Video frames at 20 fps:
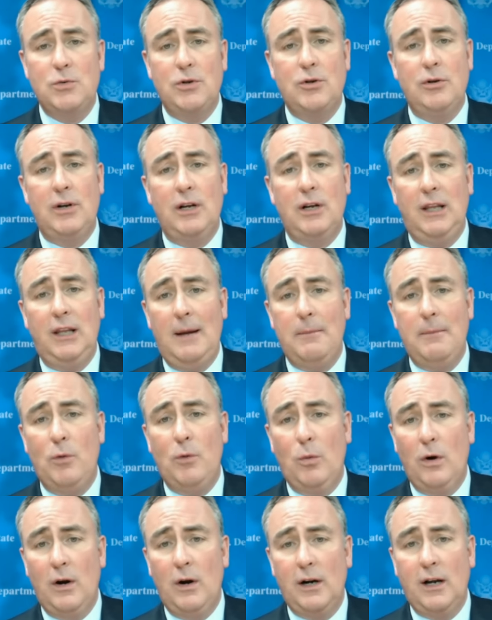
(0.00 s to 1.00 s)
We're doing a lot
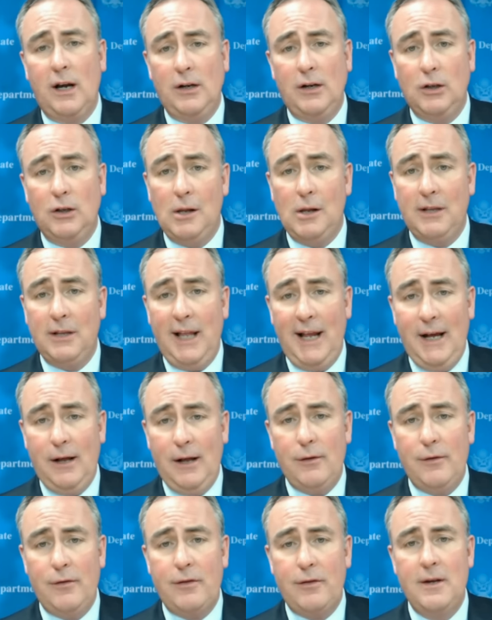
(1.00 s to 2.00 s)
more work on global
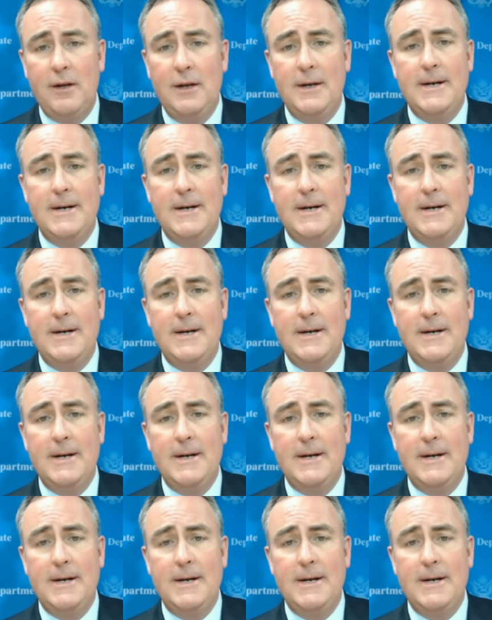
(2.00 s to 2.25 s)
health.